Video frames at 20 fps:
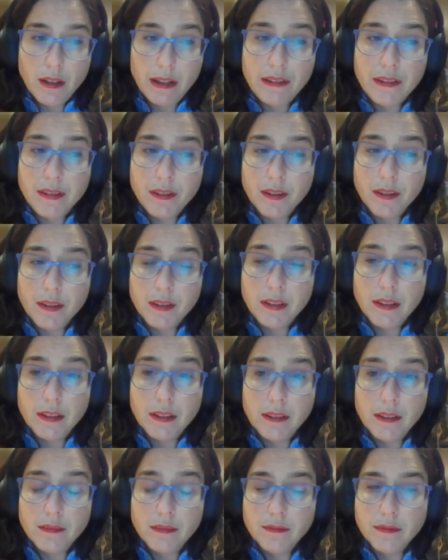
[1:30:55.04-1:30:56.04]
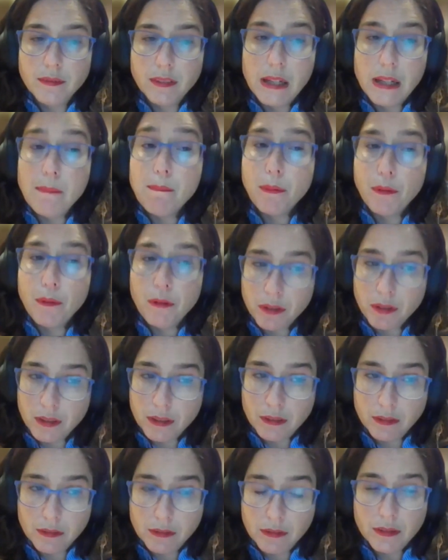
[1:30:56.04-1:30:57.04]
a certain
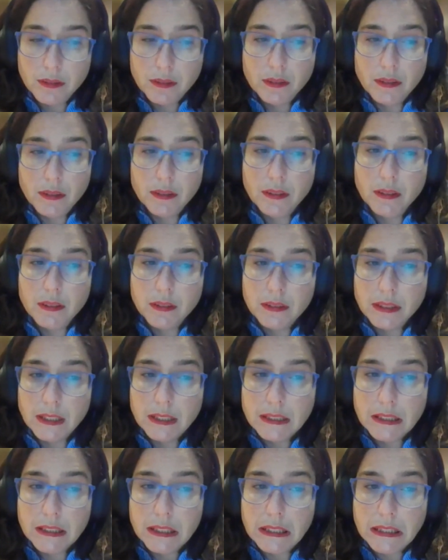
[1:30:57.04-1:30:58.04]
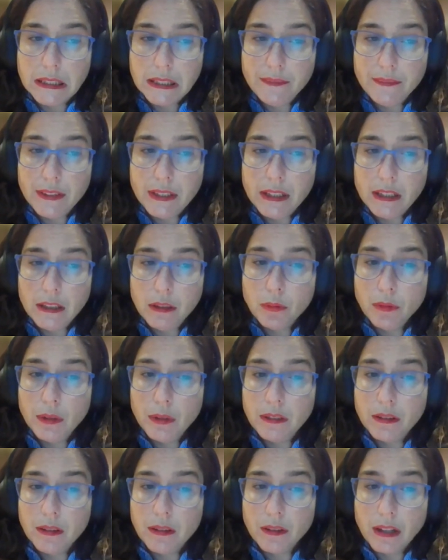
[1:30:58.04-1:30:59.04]
important sensitivity to
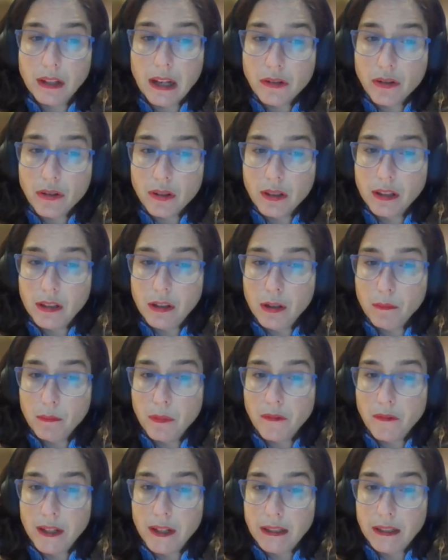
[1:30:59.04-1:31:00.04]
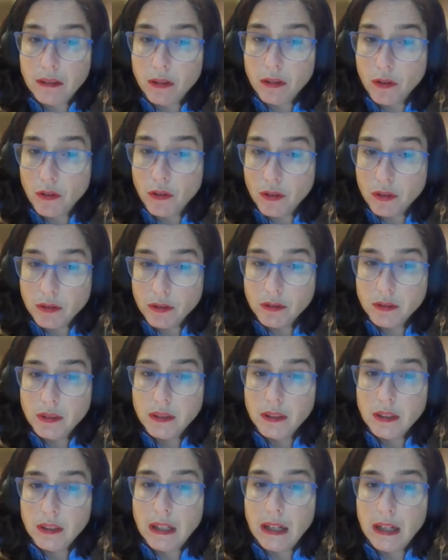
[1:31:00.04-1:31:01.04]
international human rights law
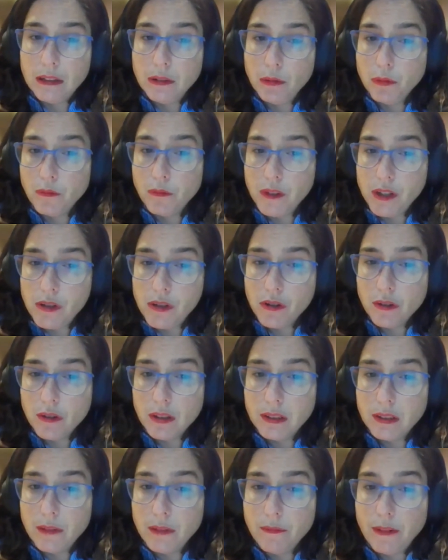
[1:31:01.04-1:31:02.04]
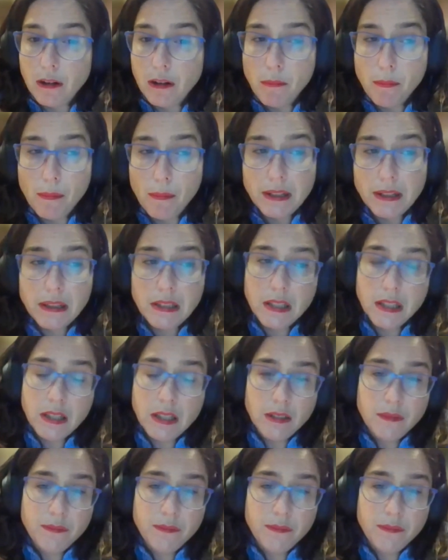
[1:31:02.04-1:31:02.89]
and to regional development,